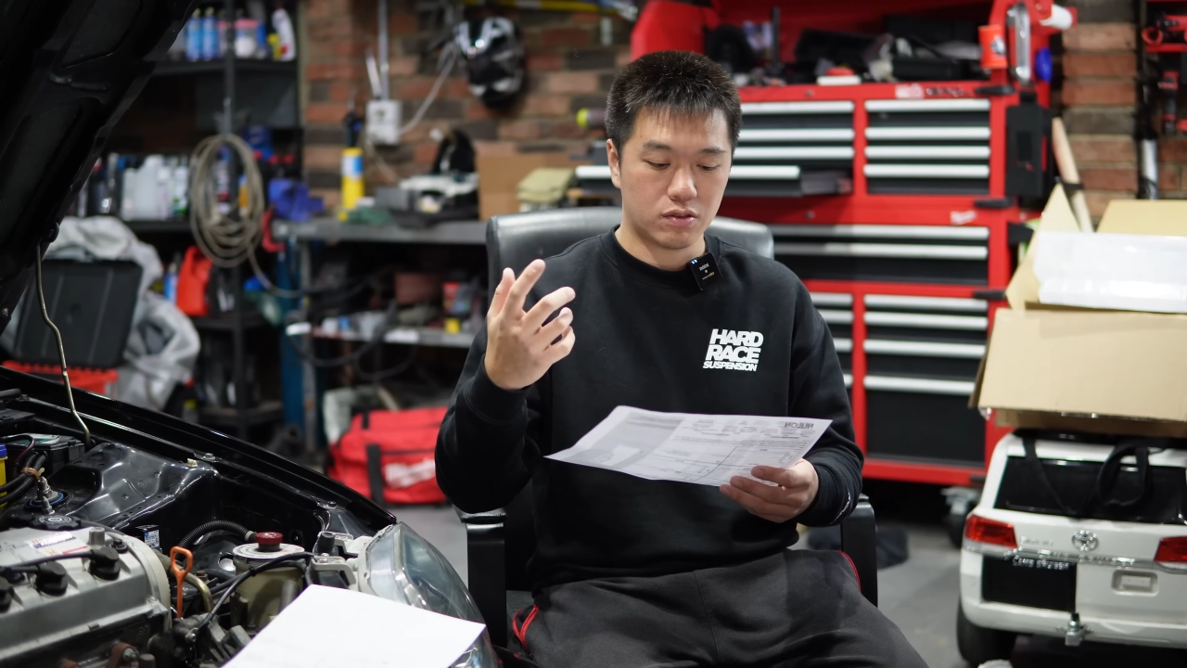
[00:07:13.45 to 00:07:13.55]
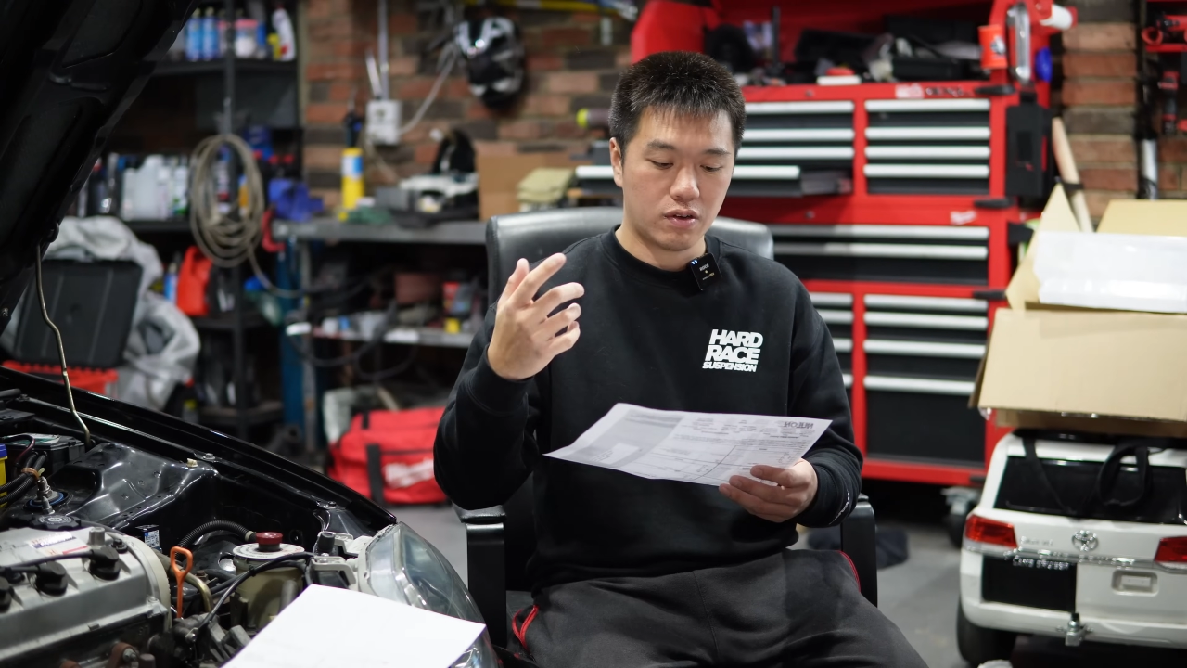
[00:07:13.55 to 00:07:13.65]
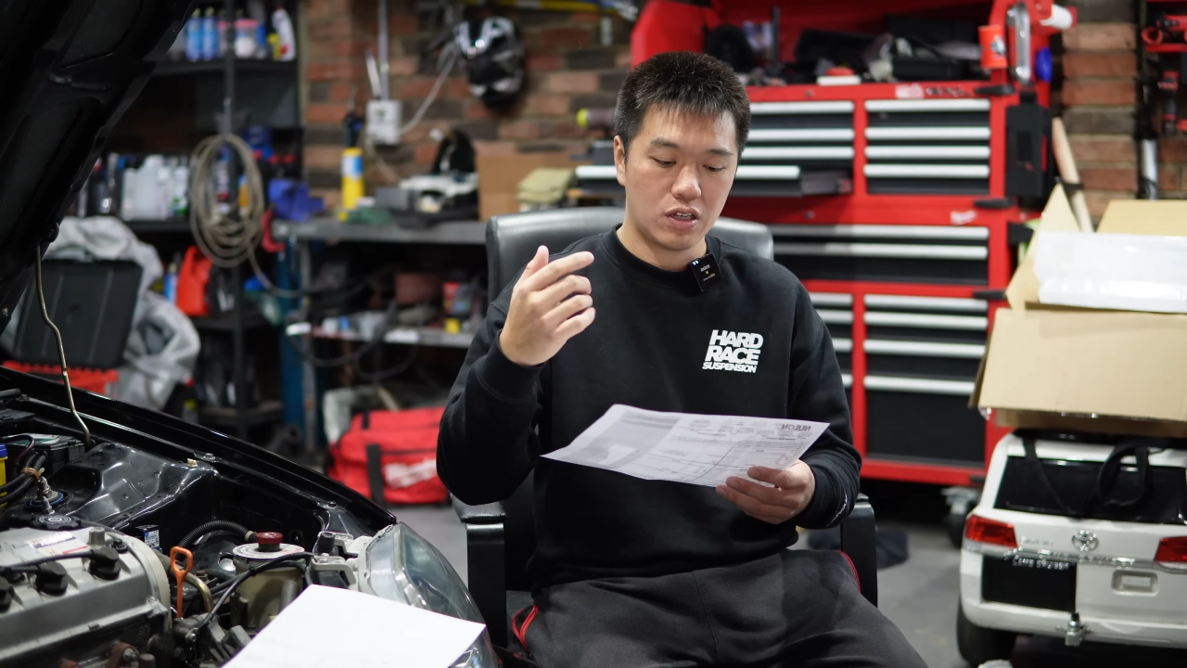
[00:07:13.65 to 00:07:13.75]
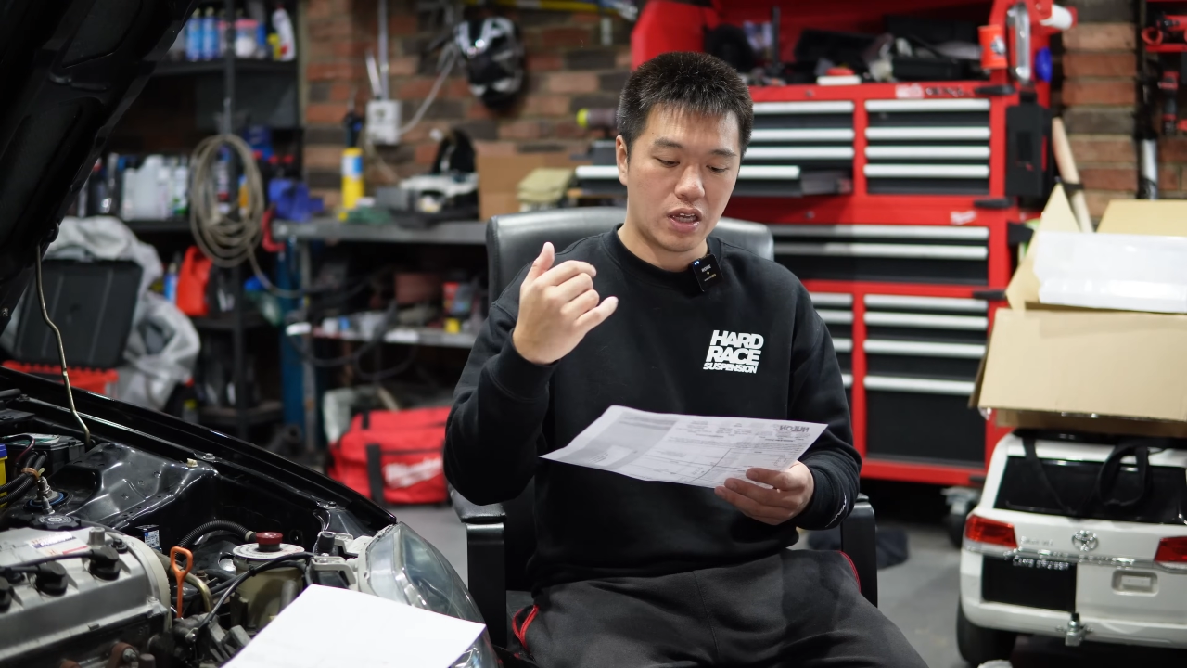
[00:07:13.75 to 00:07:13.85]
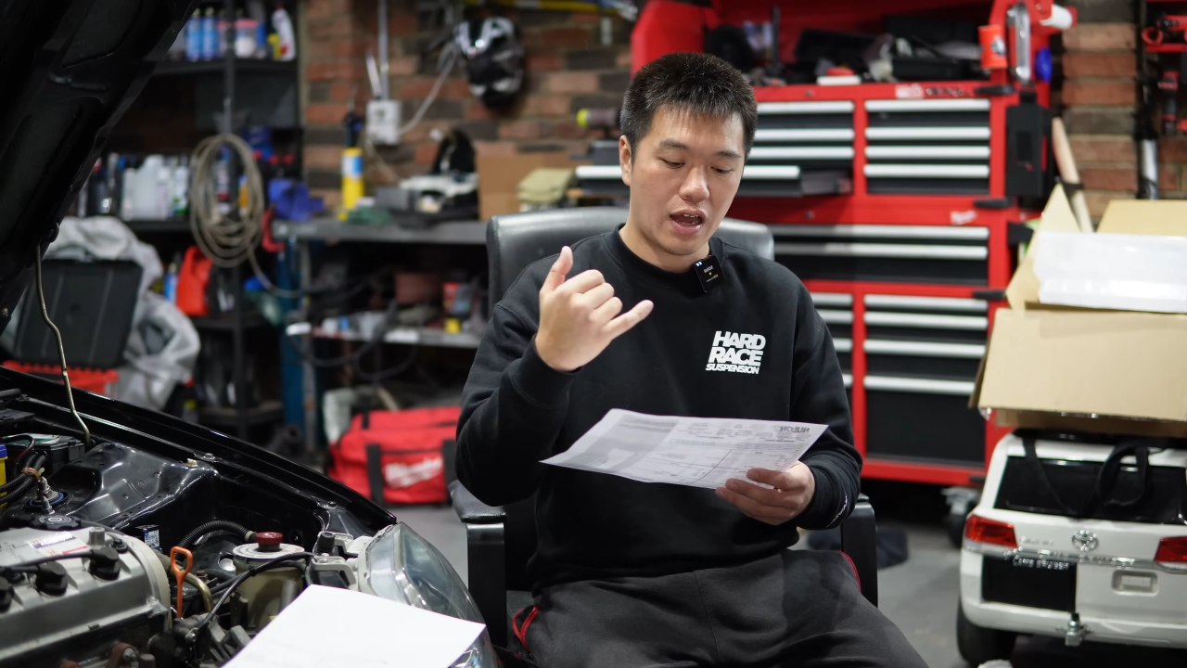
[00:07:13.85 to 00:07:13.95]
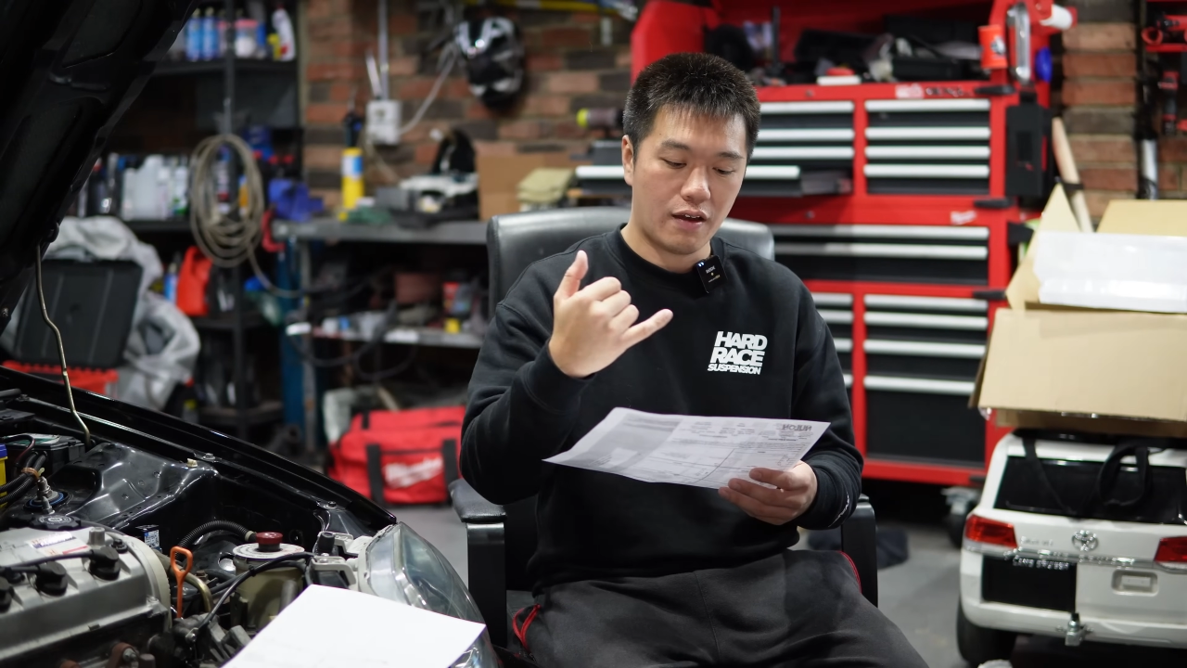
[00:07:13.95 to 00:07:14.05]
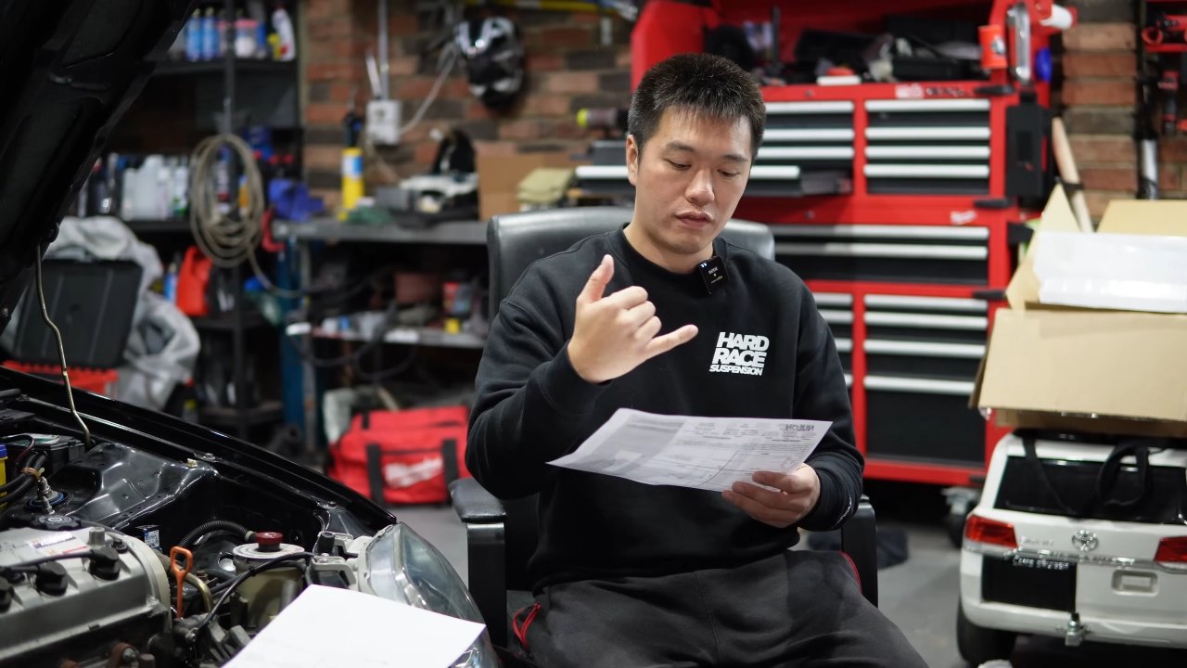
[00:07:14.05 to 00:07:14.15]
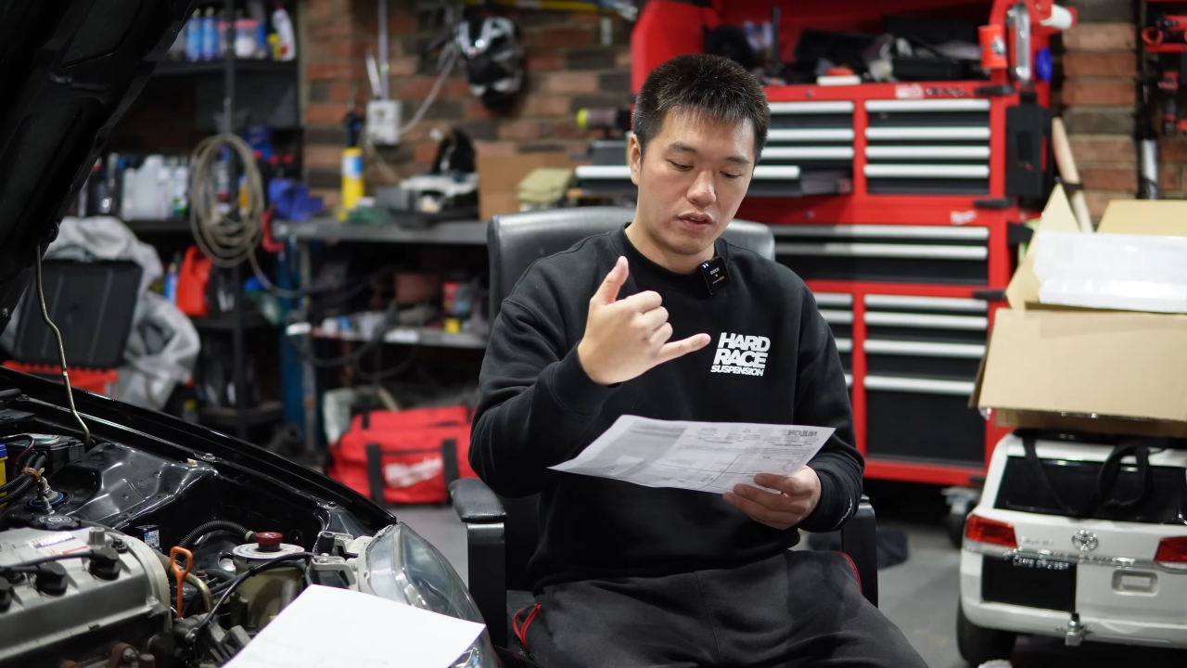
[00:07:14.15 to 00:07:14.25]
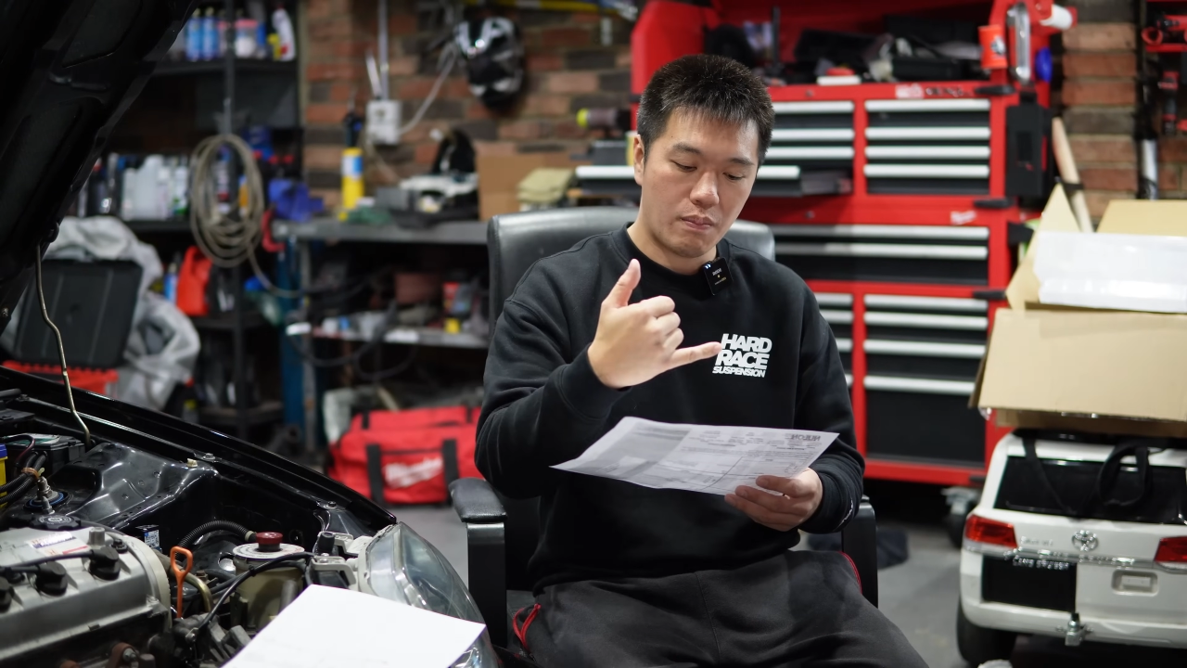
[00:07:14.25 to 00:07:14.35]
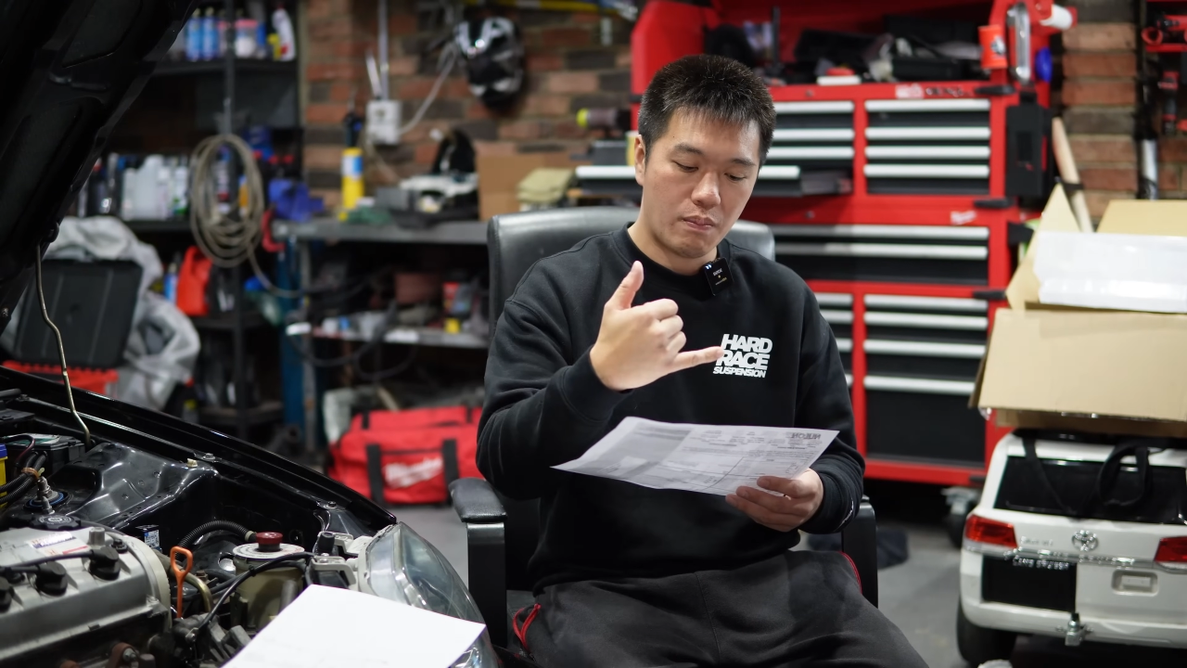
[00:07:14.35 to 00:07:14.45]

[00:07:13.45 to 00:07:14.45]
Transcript: the screen. You have the